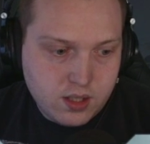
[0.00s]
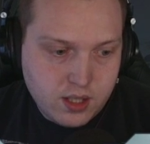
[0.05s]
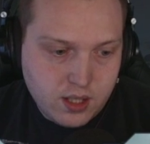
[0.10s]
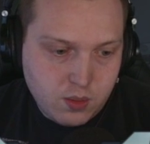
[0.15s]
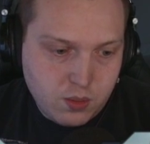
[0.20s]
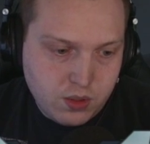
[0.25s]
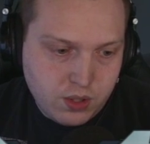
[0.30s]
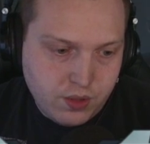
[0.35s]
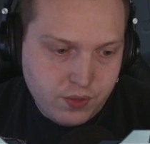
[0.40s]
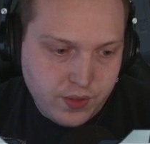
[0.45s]
I
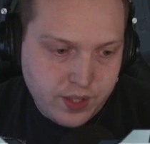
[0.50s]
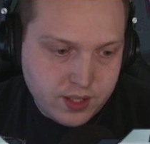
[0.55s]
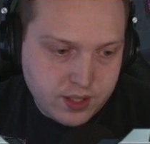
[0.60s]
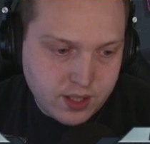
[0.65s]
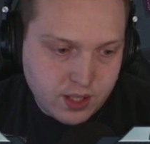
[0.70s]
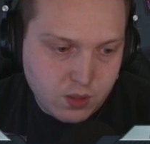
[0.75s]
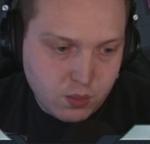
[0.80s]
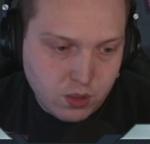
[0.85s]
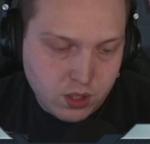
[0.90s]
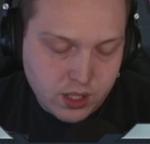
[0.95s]
wonder if it's
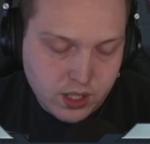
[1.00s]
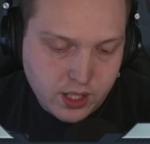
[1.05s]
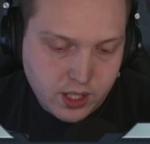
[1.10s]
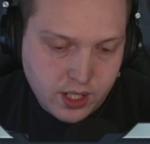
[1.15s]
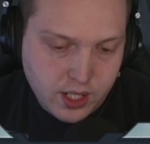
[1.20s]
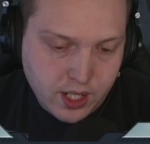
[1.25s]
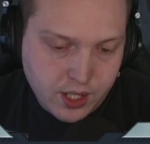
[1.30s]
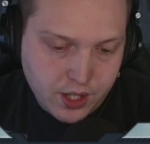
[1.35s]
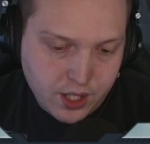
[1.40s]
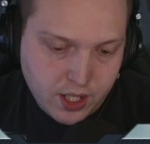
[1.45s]
going to want
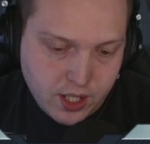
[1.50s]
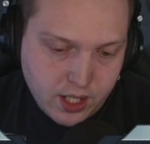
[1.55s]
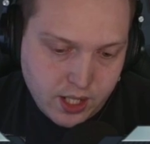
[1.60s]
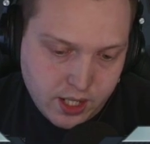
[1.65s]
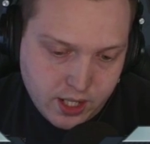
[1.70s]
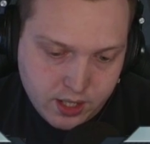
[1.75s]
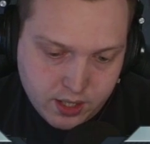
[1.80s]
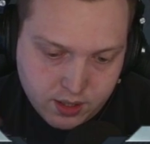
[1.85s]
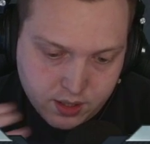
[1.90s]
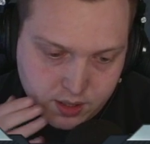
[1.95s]

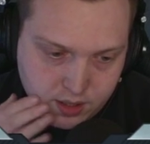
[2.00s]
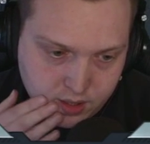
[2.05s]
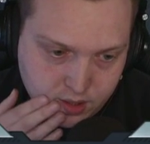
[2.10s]
another...